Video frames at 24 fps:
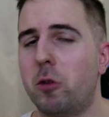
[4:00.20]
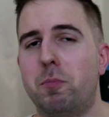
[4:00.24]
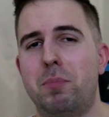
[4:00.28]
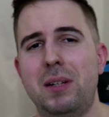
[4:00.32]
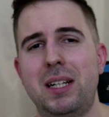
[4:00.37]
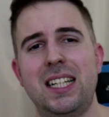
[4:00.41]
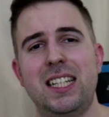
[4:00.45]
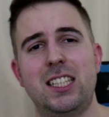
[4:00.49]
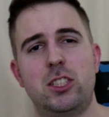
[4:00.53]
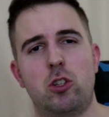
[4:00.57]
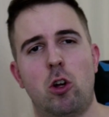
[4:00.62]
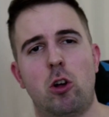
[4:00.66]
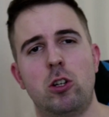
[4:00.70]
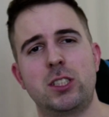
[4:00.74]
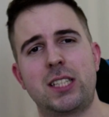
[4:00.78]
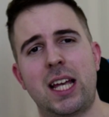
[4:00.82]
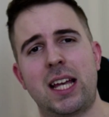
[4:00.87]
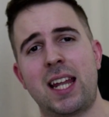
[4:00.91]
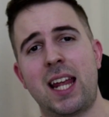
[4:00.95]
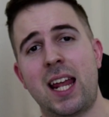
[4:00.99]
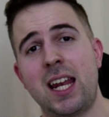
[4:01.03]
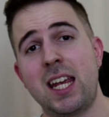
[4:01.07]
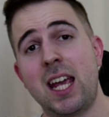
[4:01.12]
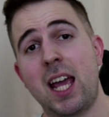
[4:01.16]
please don't send
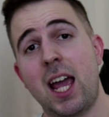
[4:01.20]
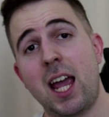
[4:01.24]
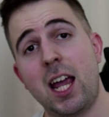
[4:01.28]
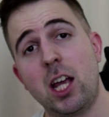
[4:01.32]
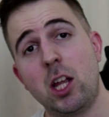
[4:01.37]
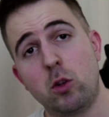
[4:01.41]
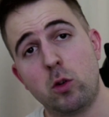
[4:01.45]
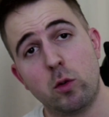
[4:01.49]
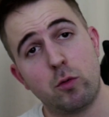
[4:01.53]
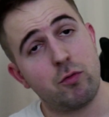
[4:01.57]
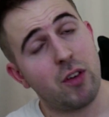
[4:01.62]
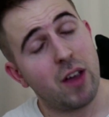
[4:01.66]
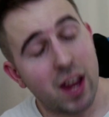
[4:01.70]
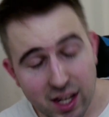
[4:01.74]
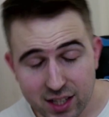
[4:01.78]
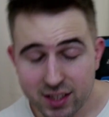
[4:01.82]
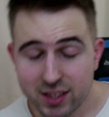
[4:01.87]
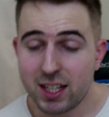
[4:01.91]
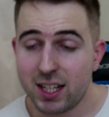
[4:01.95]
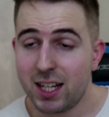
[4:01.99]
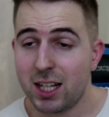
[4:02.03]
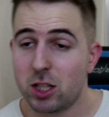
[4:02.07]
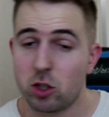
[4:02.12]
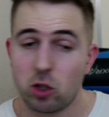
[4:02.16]
any hate to
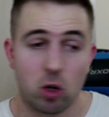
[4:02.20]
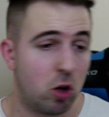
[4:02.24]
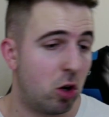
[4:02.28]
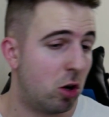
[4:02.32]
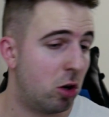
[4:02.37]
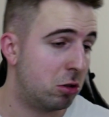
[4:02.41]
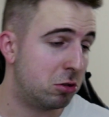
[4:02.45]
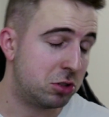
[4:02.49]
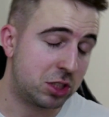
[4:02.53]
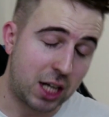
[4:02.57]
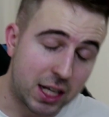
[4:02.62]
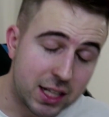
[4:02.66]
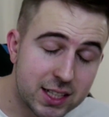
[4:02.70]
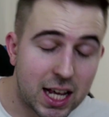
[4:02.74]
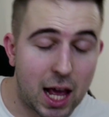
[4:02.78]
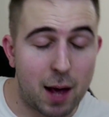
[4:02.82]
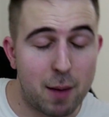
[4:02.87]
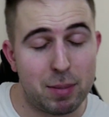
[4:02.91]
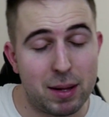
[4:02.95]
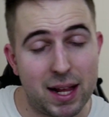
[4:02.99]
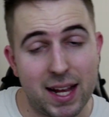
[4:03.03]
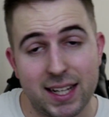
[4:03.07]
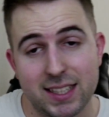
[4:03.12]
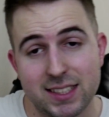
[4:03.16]
Fainted or
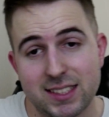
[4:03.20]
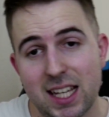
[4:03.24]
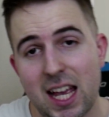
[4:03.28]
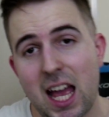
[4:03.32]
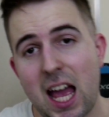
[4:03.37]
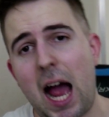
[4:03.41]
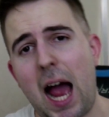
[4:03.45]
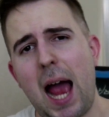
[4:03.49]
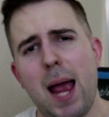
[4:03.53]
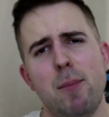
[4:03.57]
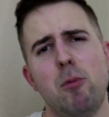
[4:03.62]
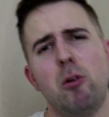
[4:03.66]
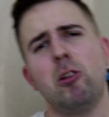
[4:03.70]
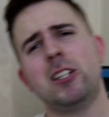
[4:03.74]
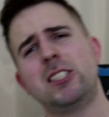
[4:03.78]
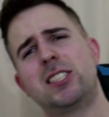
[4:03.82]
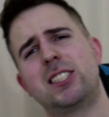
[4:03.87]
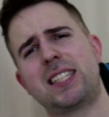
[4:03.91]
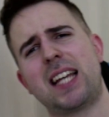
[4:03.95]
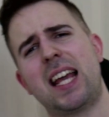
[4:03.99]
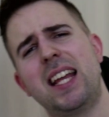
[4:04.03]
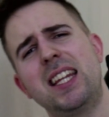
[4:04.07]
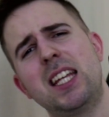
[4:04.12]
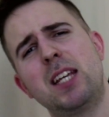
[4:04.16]
ShotgunPlays. I'm only
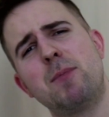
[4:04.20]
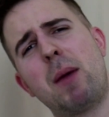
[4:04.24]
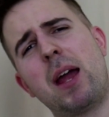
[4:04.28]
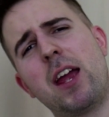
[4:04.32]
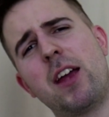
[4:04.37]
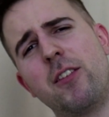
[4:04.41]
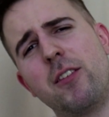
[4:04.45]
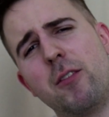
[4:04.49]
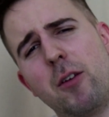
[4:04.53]
stating my